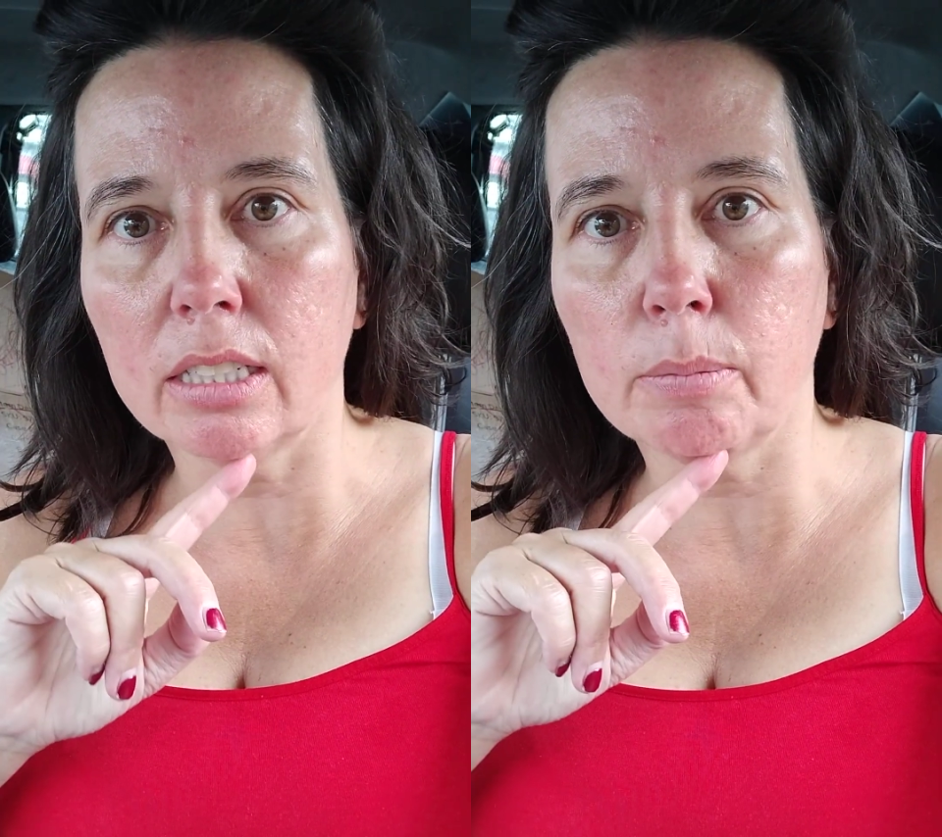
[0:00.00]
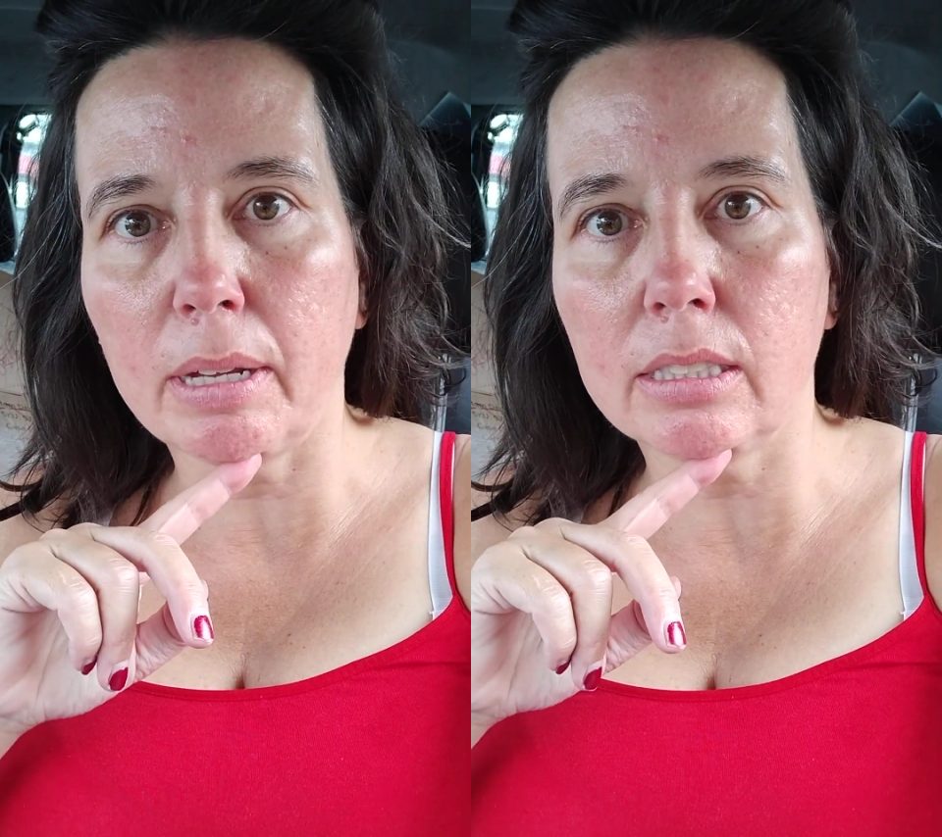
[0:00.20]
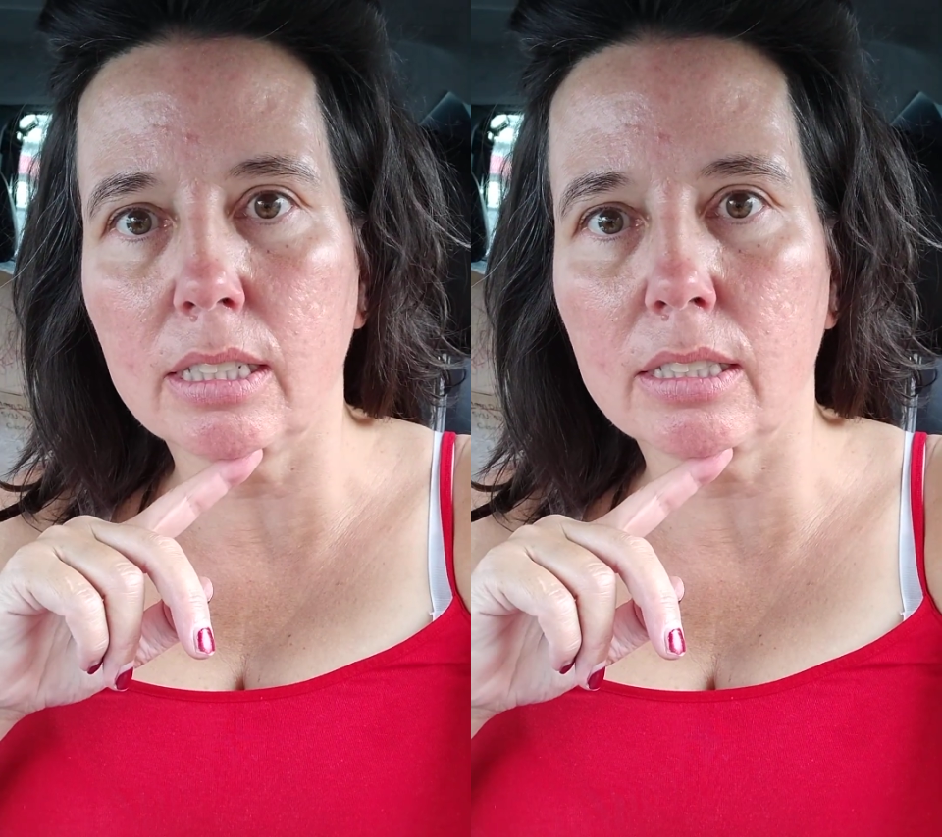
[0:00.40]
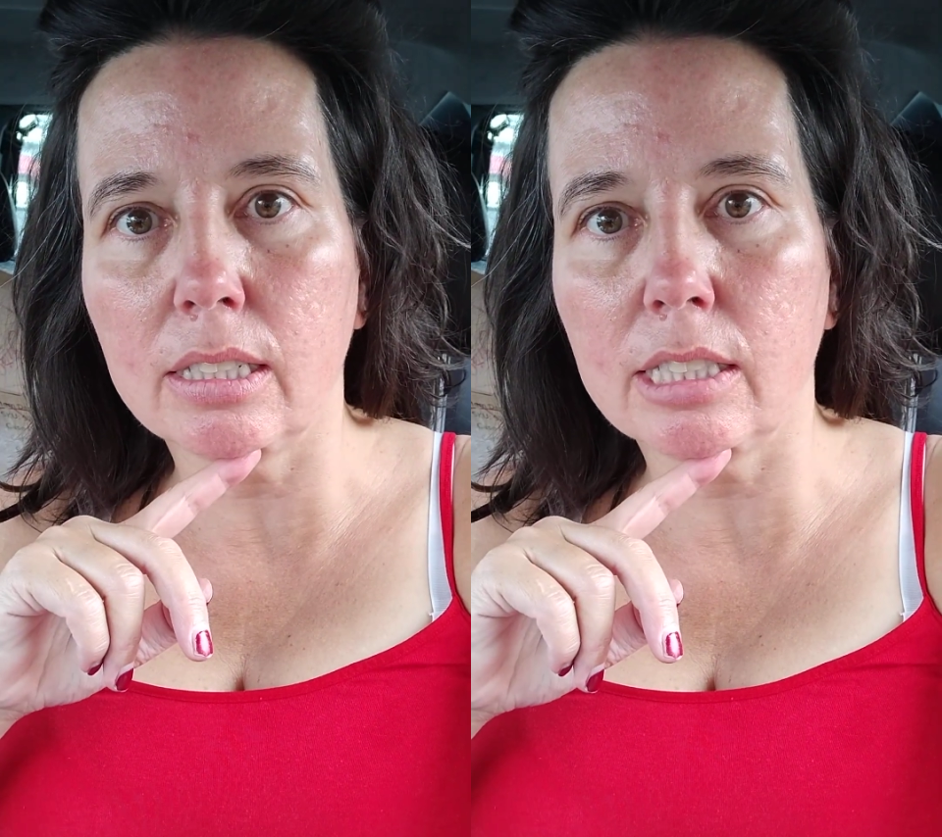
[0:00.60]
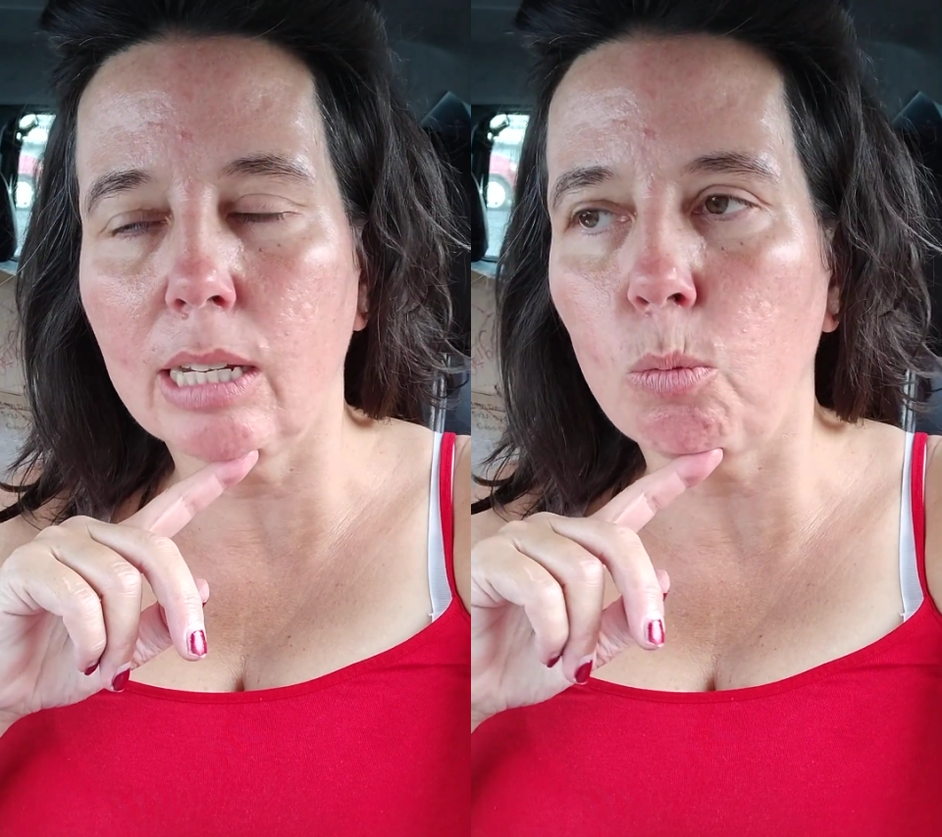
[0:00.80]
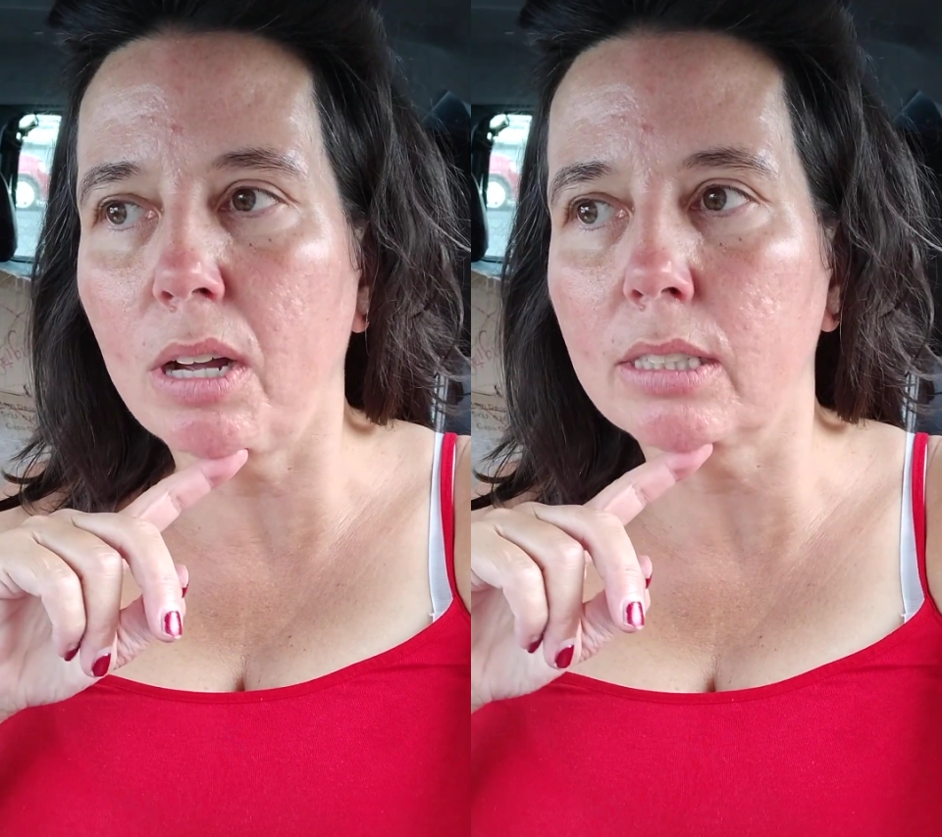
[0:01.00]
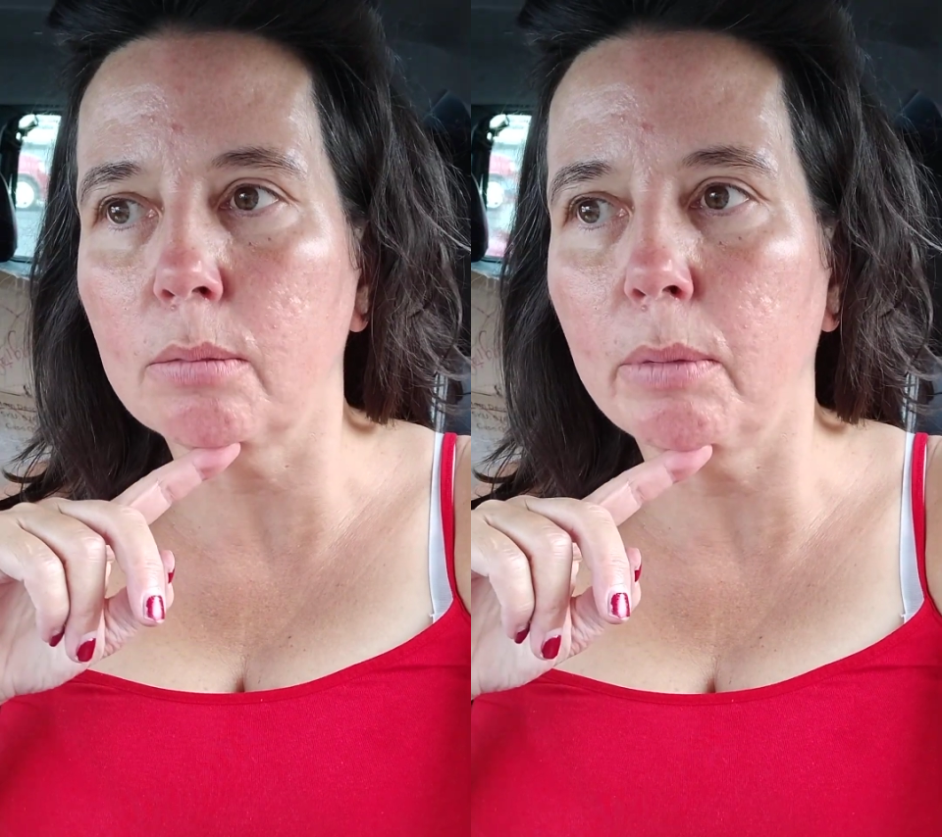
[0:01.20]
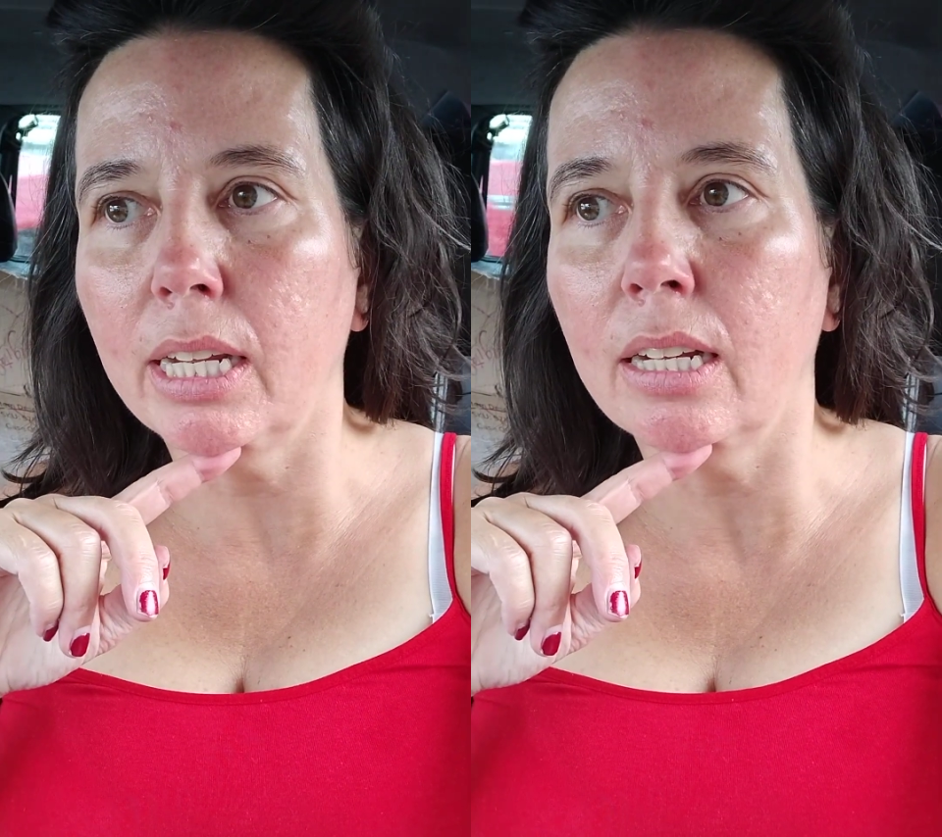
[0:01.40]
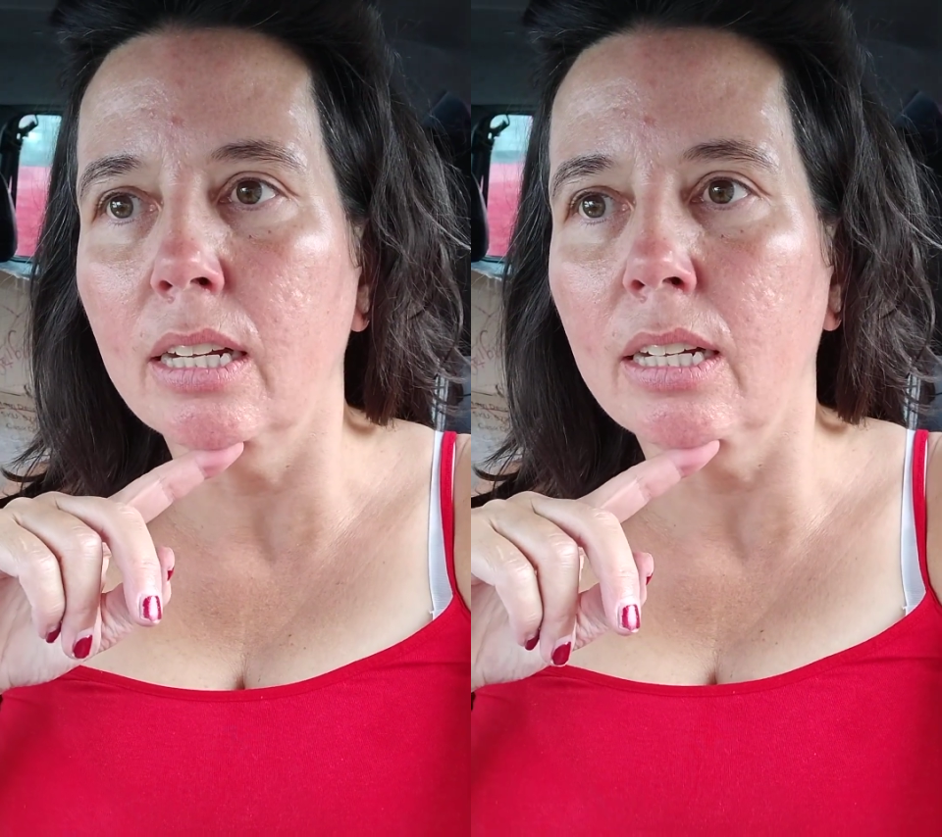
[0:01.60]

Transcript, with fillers: expenses since he wants me